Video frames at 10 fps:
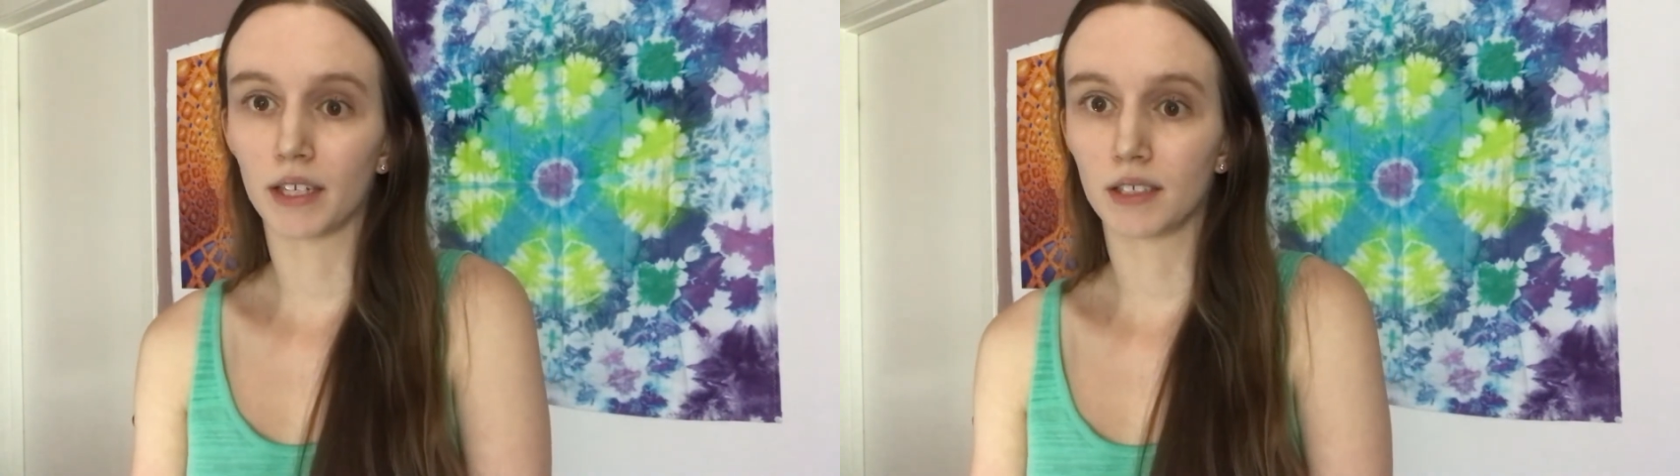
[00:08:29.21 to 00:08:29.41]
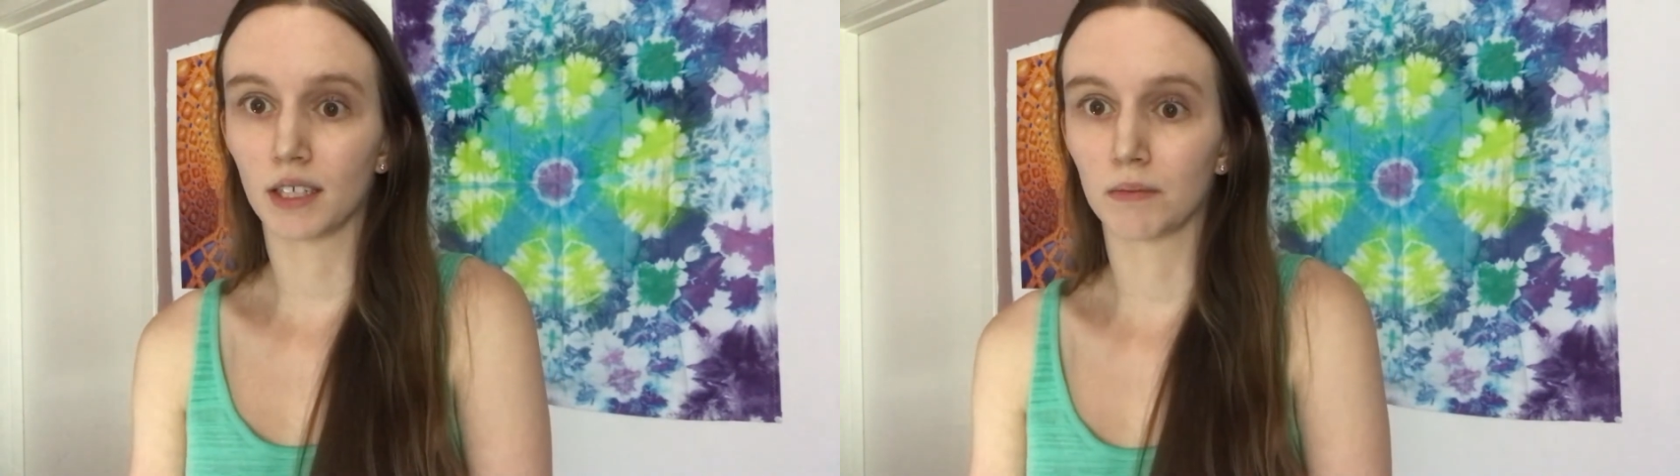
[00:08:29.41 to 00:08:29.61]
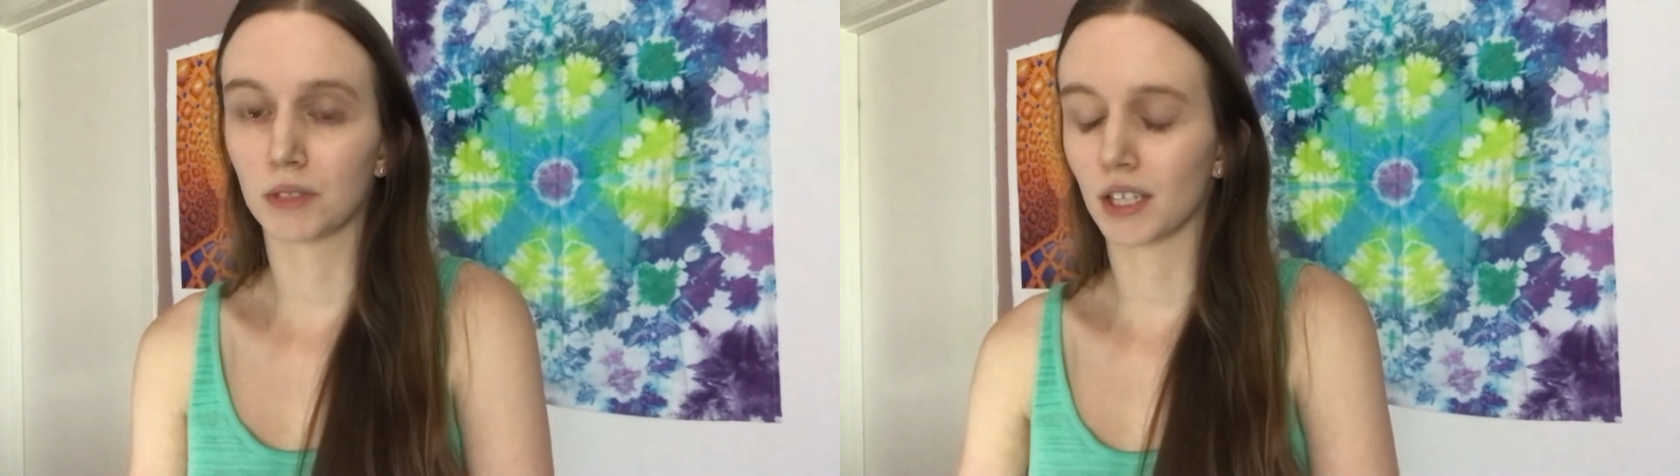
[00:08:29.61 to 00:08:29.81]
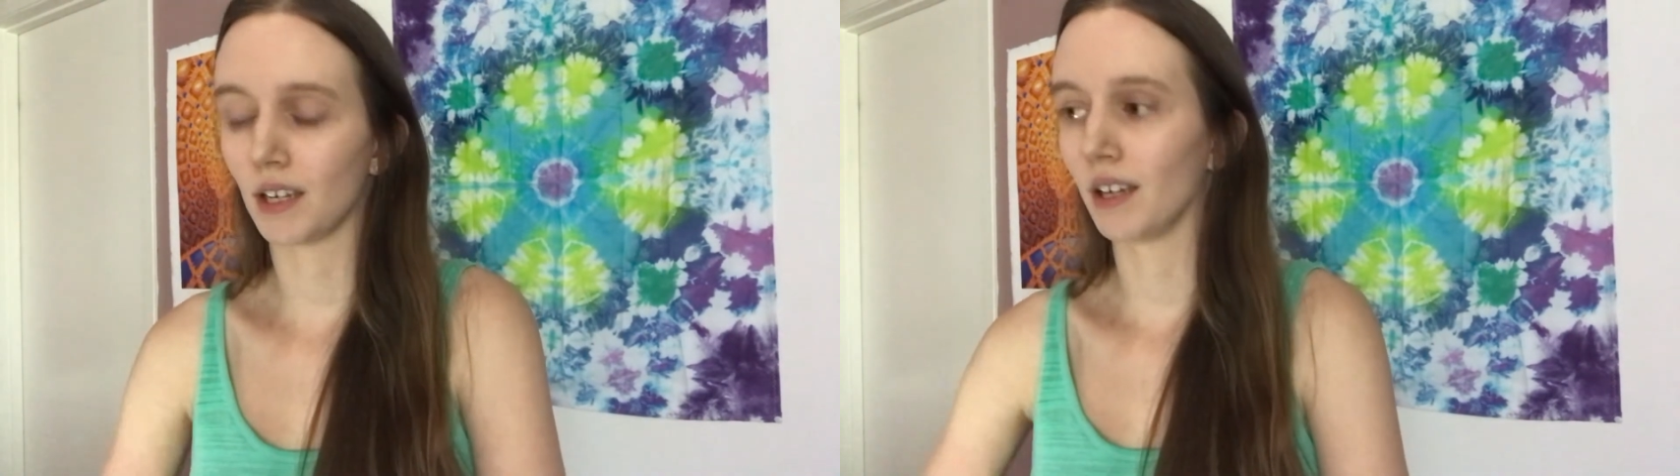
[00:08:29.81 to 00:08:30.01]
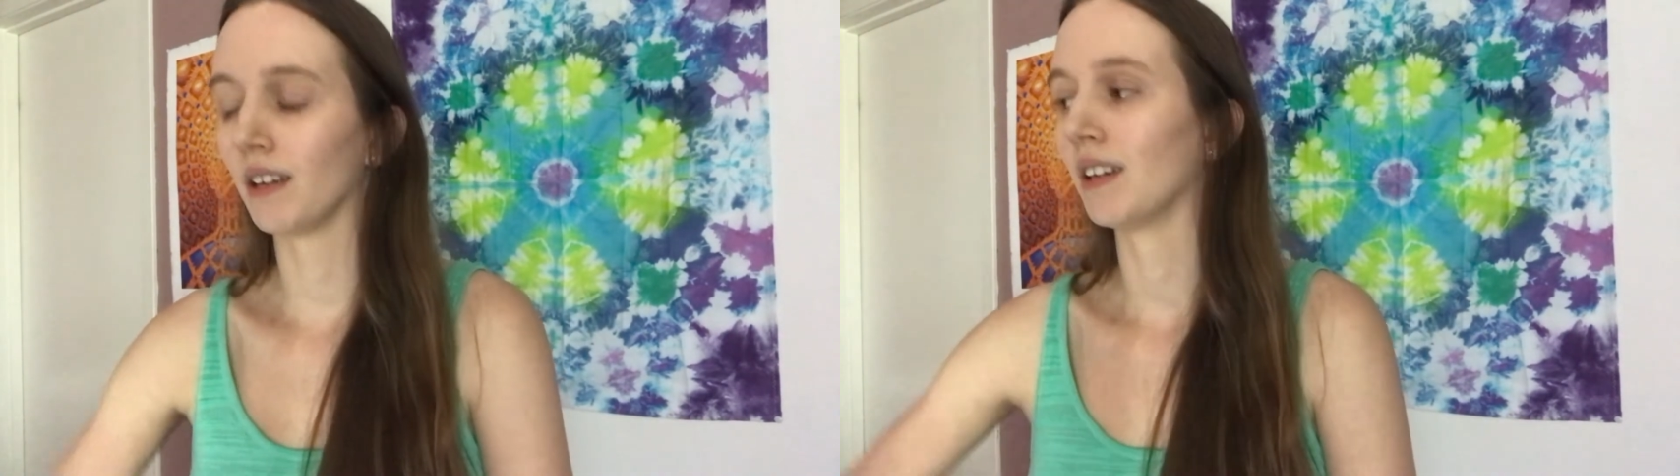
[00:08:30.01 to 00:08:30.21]

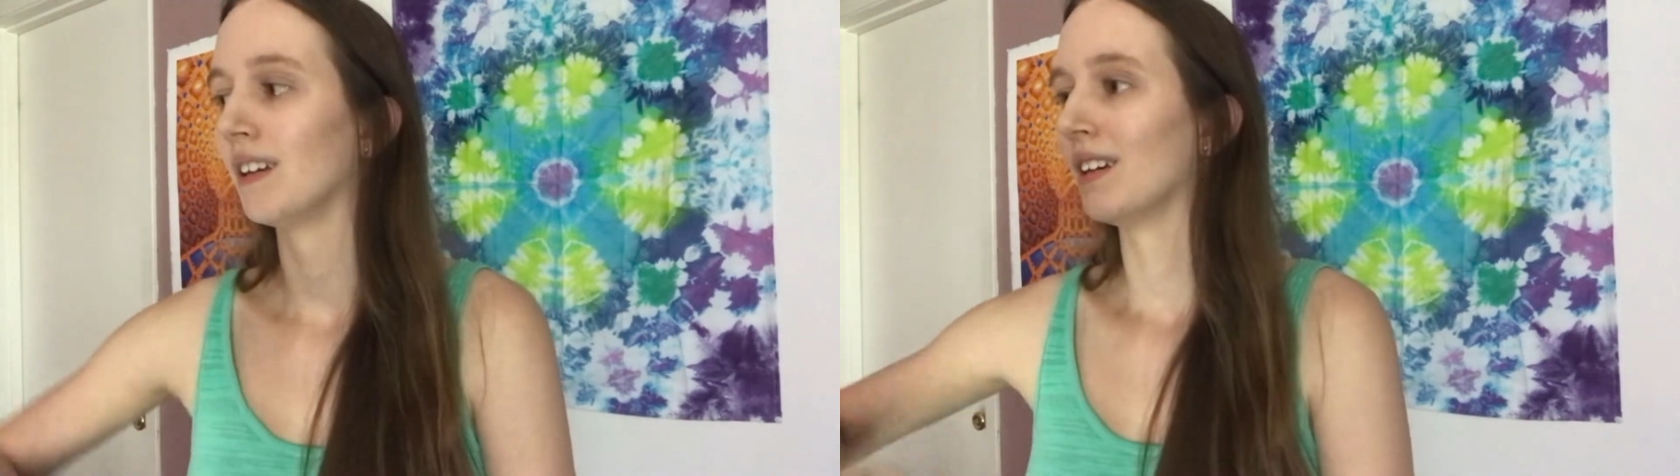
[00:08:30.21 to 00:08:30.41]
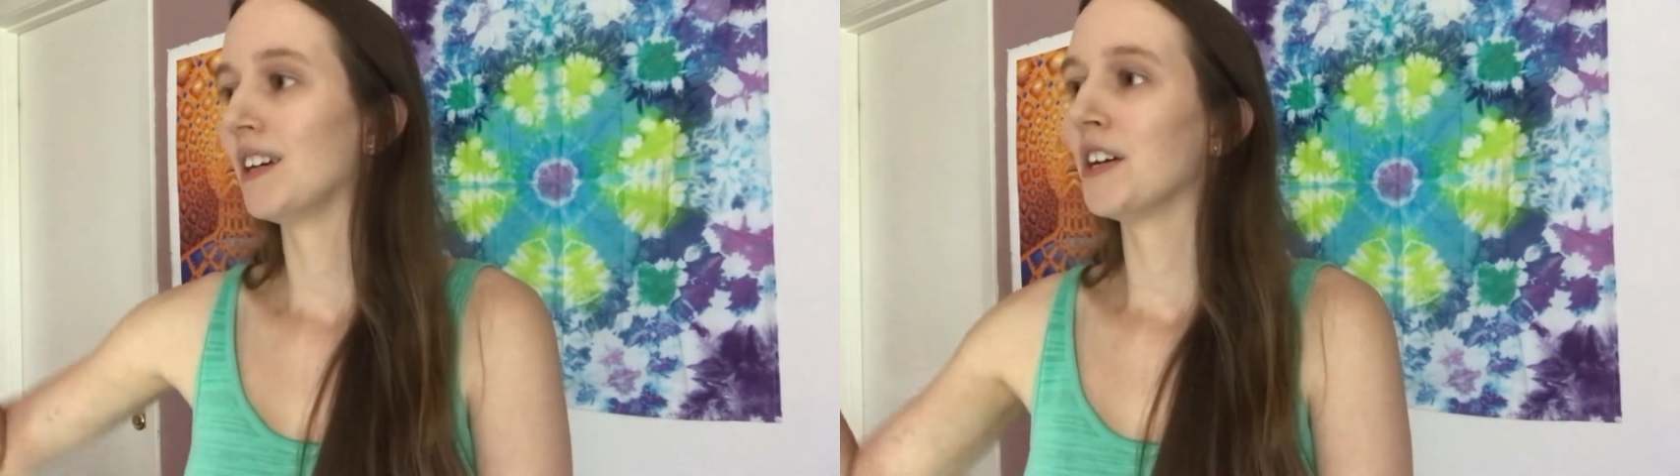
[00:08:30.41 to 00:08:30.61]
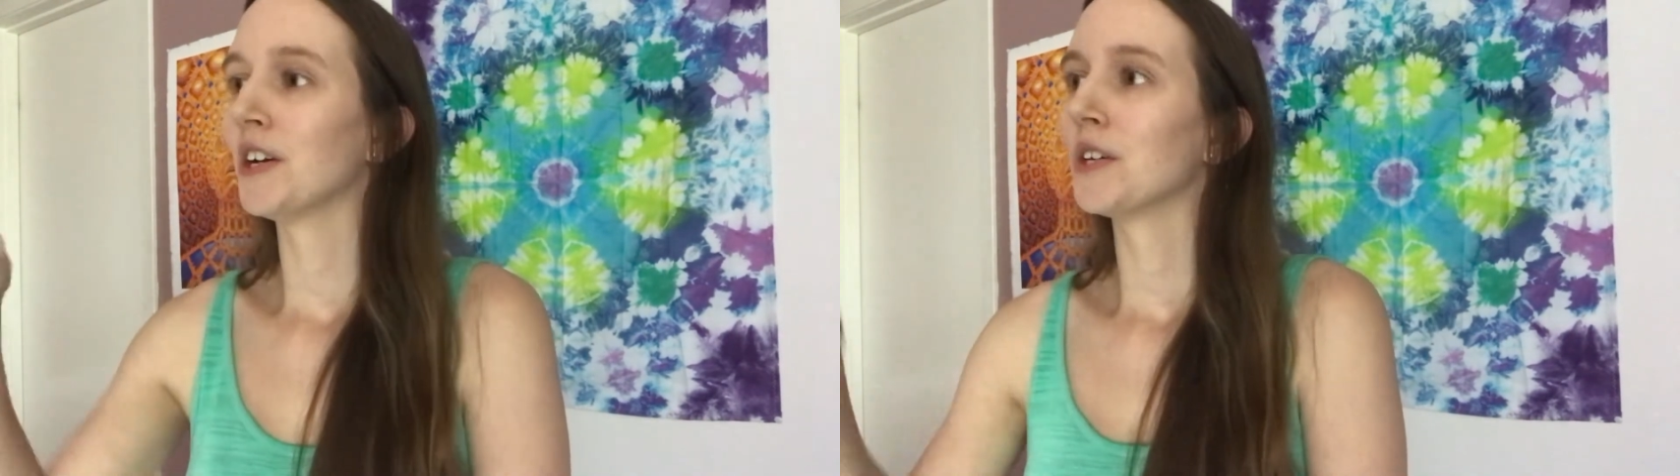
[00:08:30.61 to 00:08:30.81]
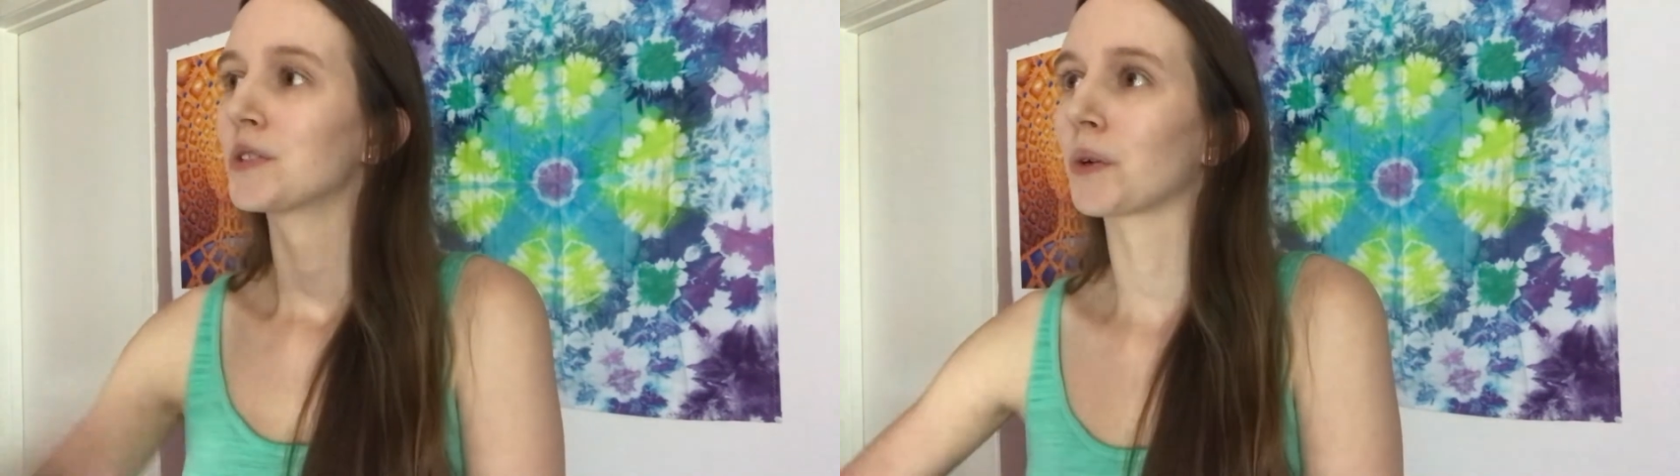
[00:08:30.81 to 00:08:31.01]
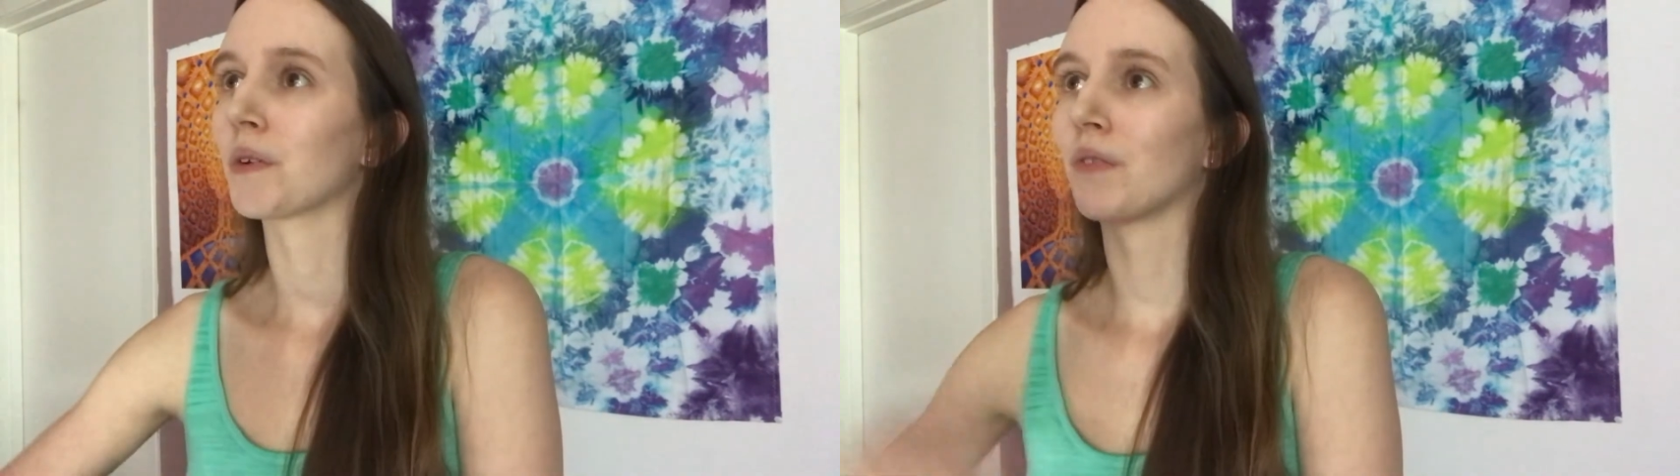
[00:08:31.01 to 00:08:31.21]
DMT
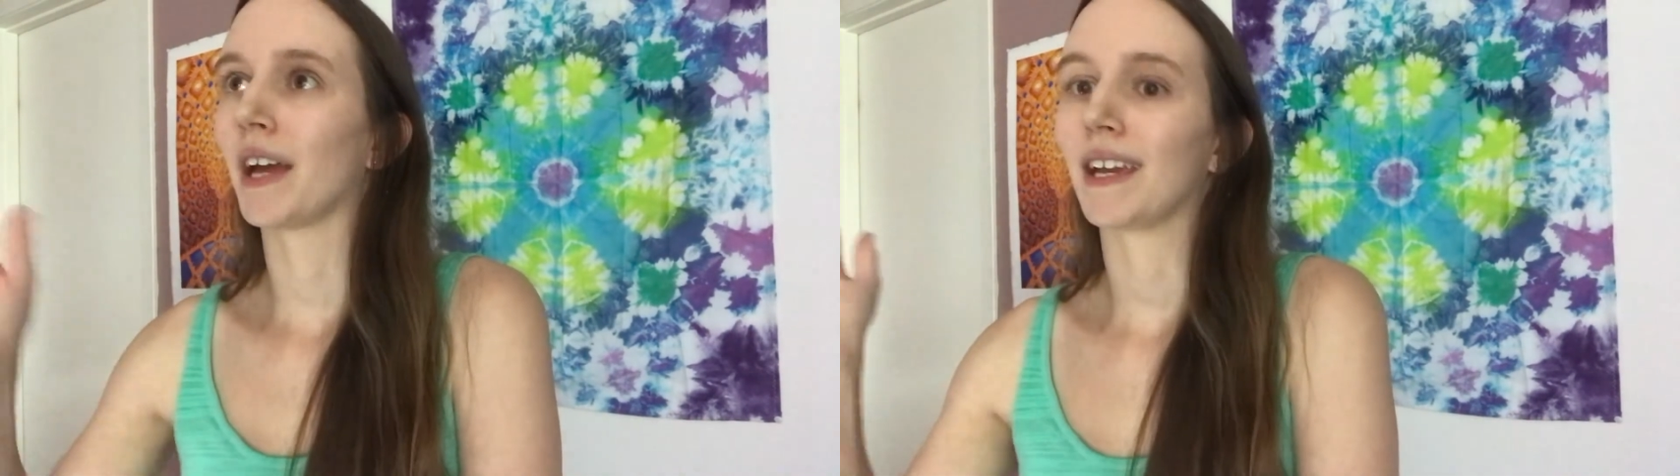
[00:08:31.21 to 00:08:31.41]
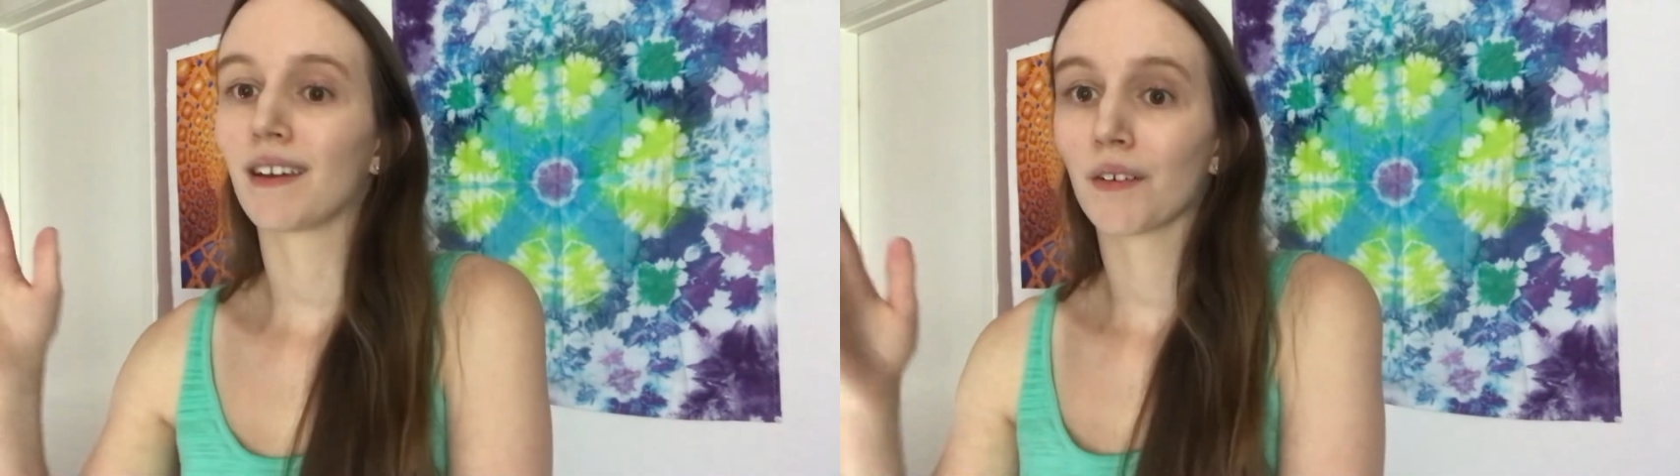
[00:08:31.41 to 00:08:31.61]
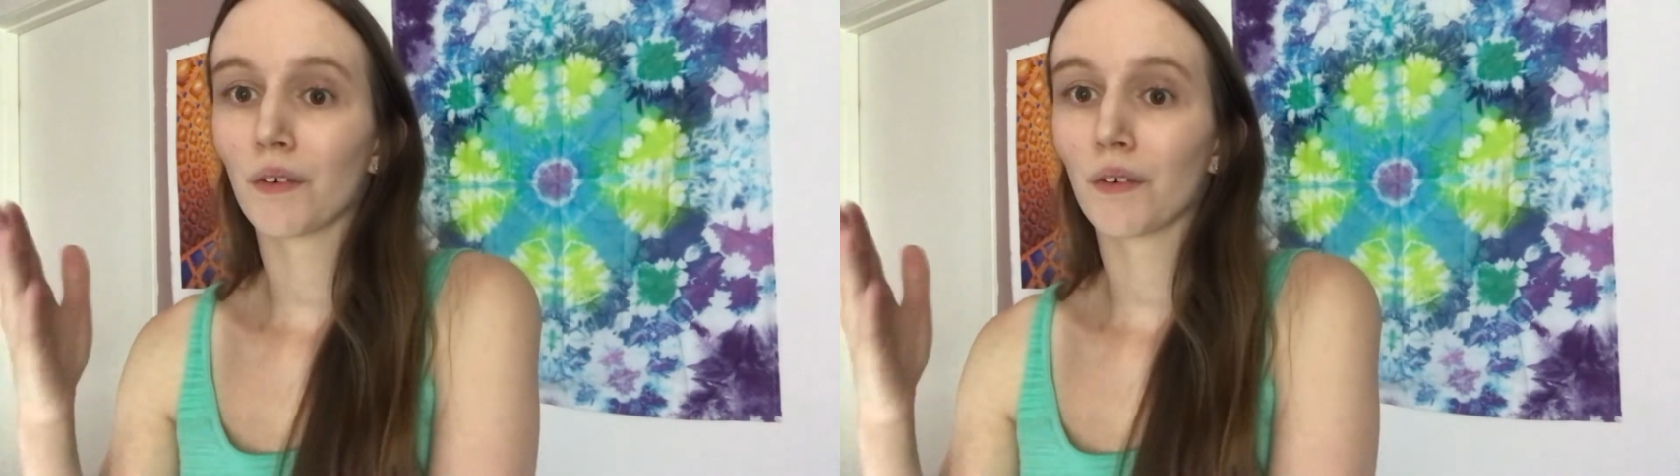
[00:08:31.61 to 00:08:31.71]
sort of like